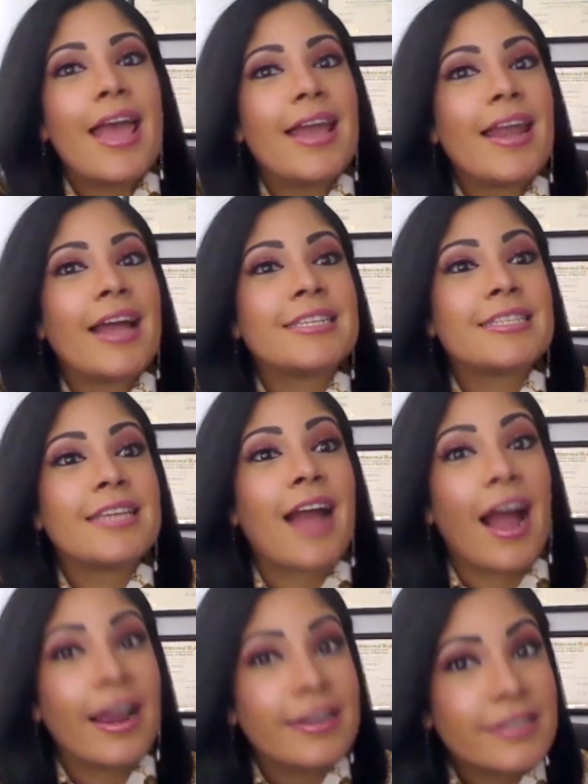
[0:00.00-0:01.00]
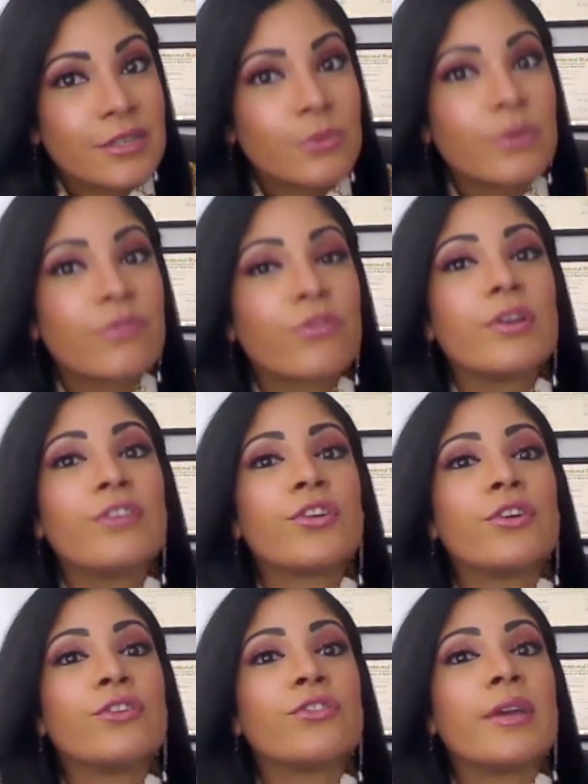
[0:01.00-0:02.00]
And I said, I did it with 3
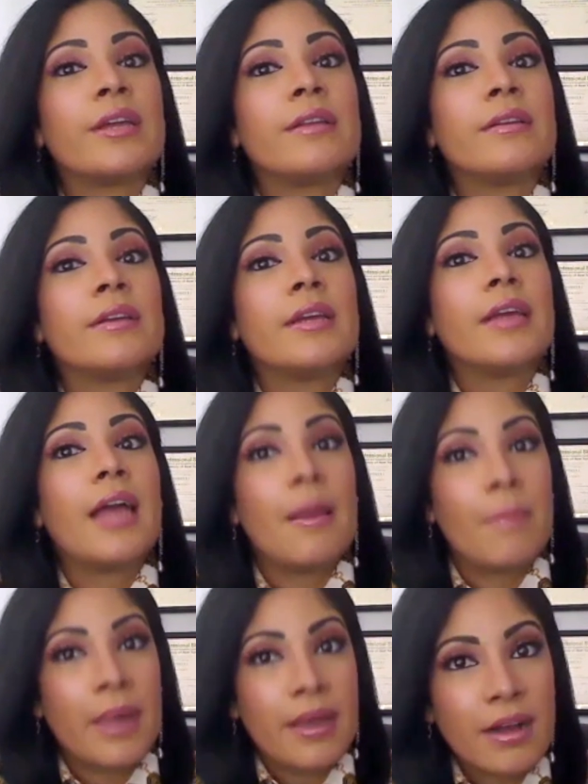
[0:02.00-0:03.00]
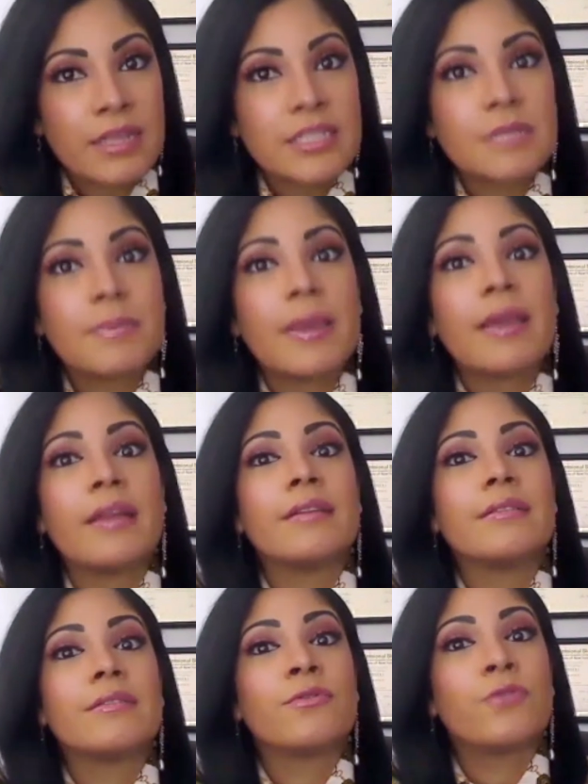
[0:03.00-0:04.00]
children and my
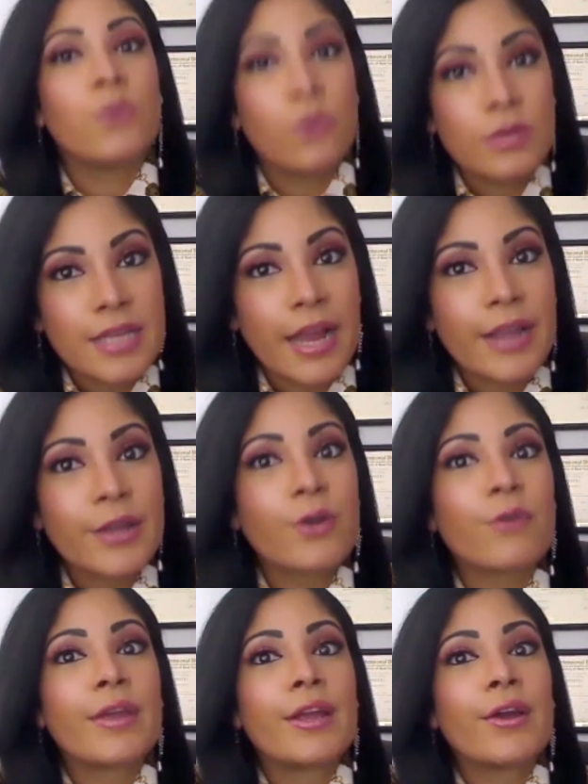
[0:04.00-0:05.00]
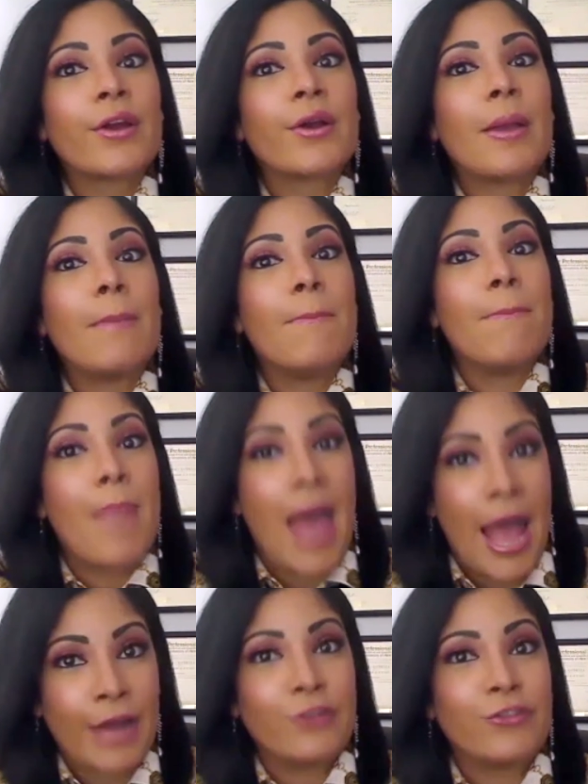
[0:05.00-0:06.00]
husband, full-time career
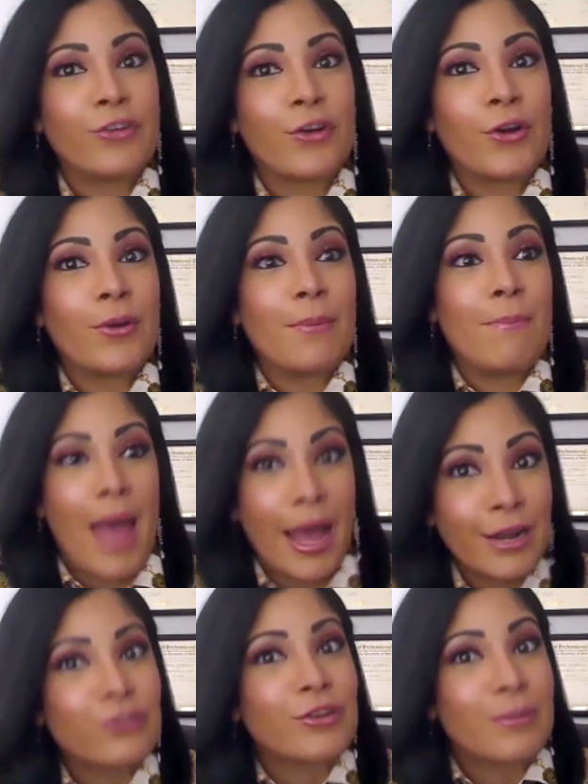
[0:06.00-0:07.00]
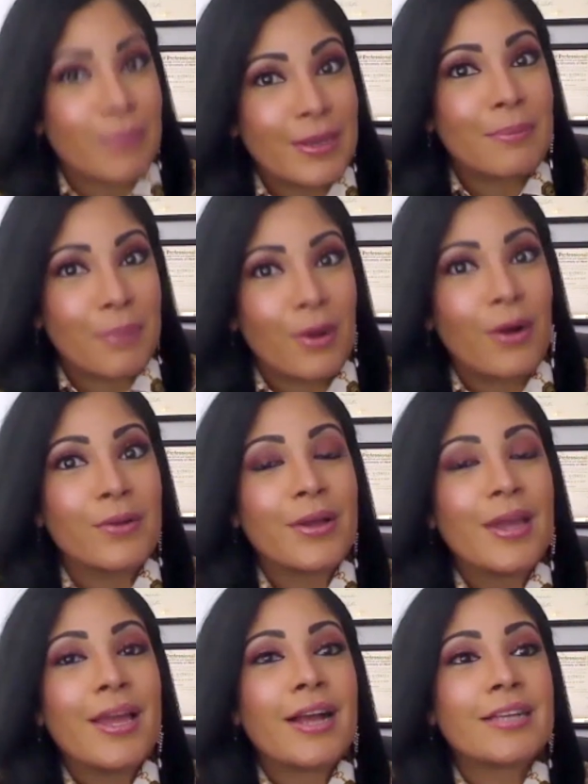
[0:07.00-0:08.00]
manager, managing people.
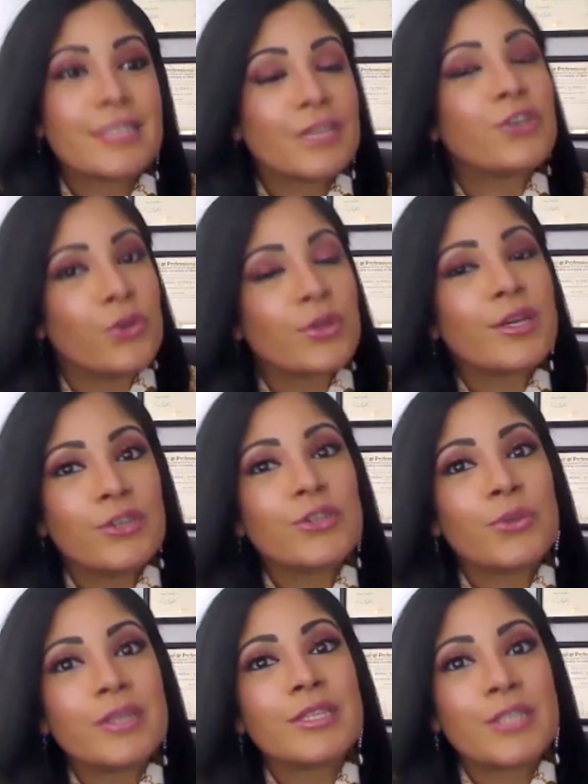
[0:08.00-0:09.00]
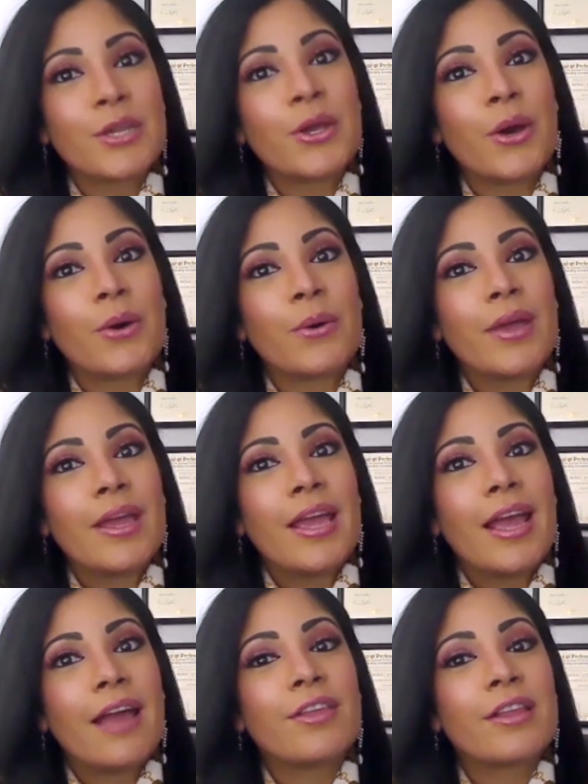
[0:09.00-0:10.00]
I said, you can do it too.
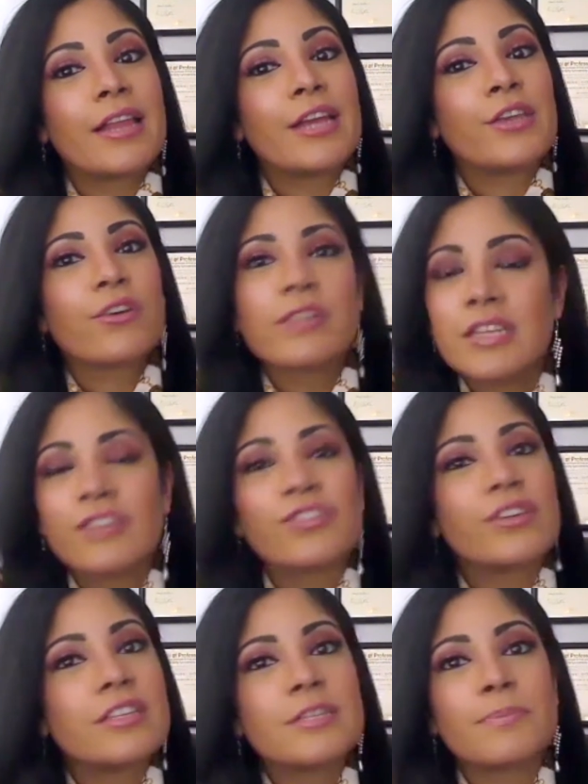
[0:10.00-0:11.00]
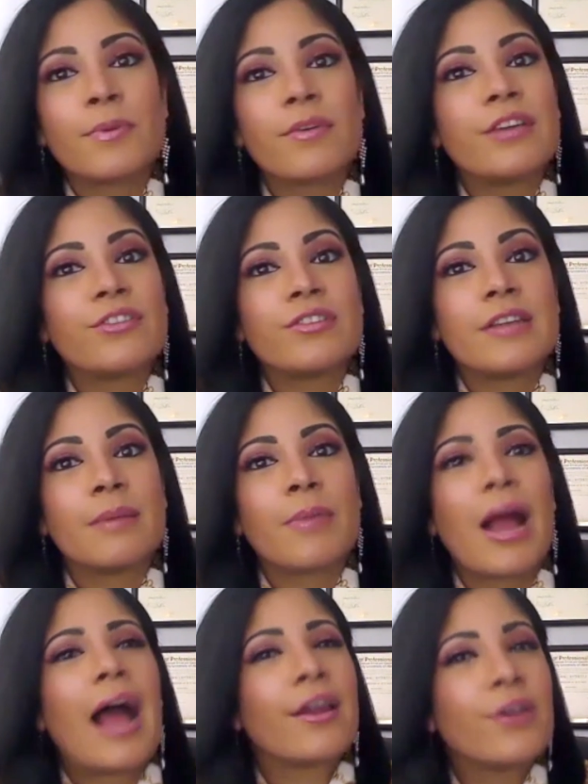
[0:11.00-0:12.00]
And they're like, you're such an inspiration,
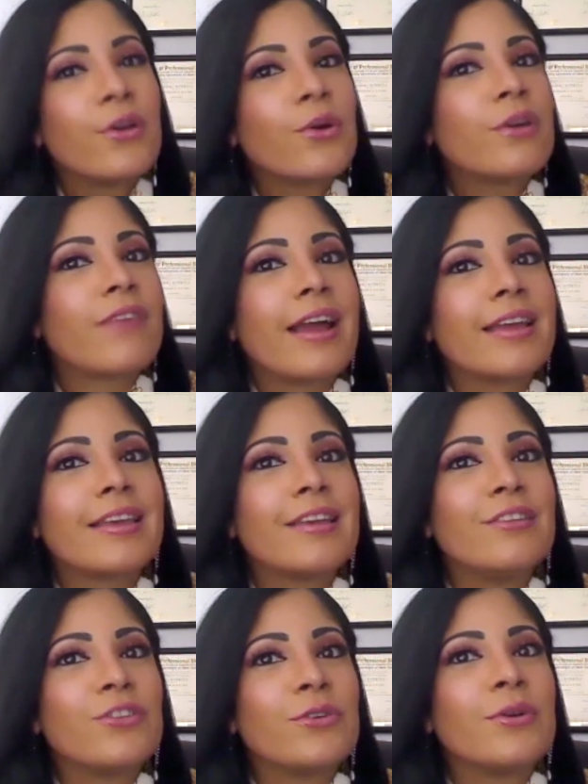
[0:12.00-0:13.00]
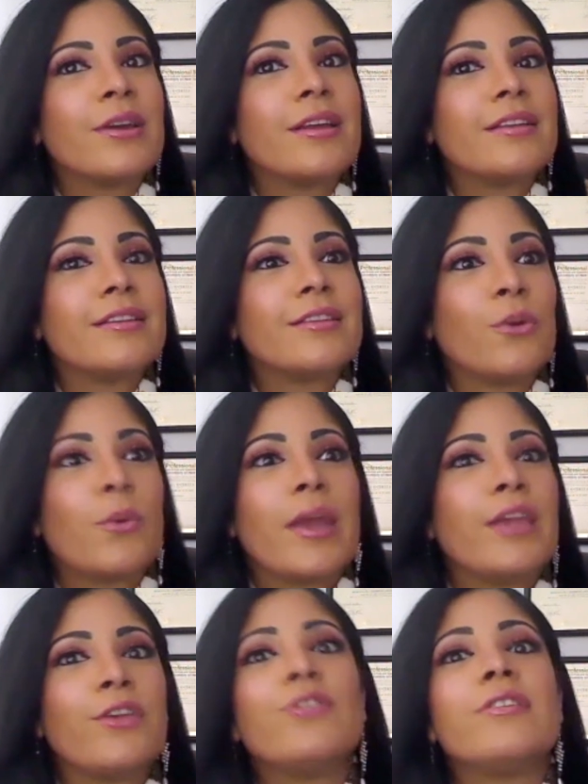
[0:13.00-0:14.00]
Deborah. I don't know if I can do it the way
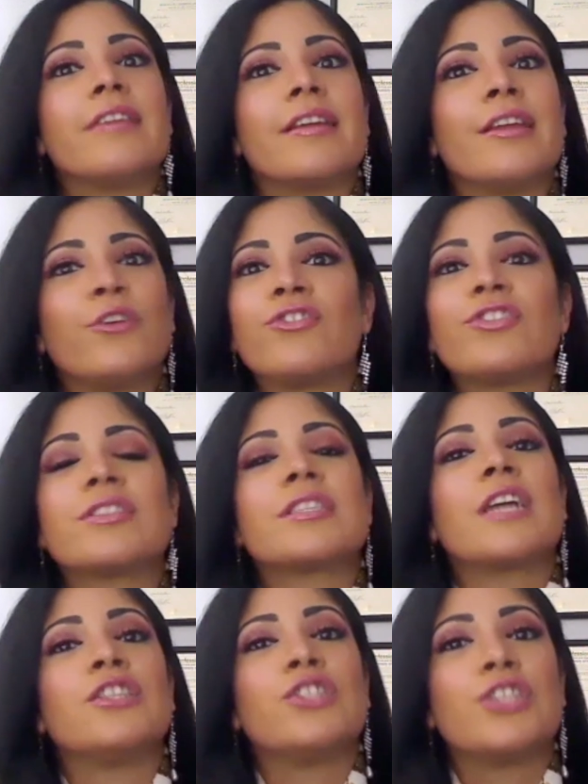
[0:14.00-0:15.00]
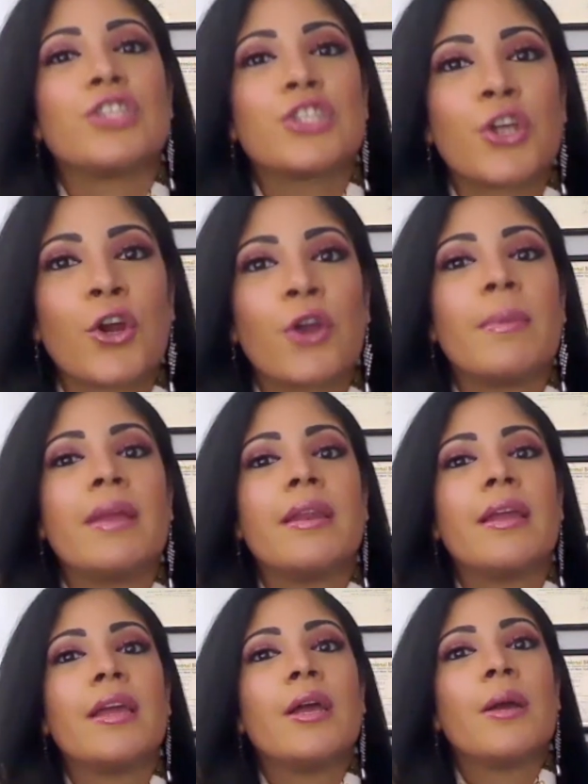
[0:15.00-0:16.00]
you did it. You're just a
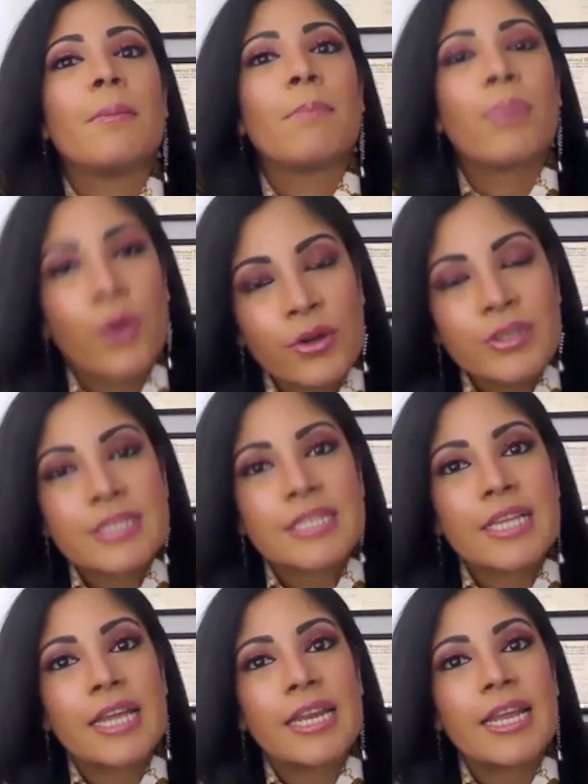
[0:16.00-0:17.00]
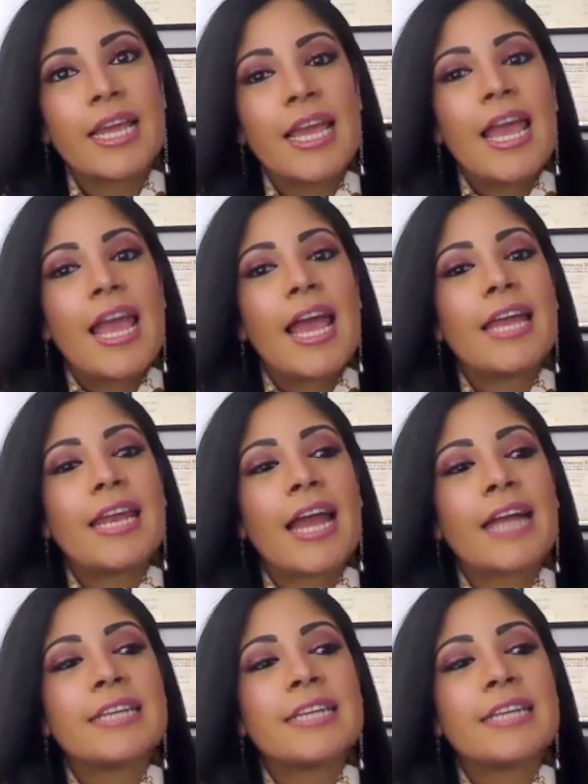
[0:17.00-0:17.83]
determined person. And I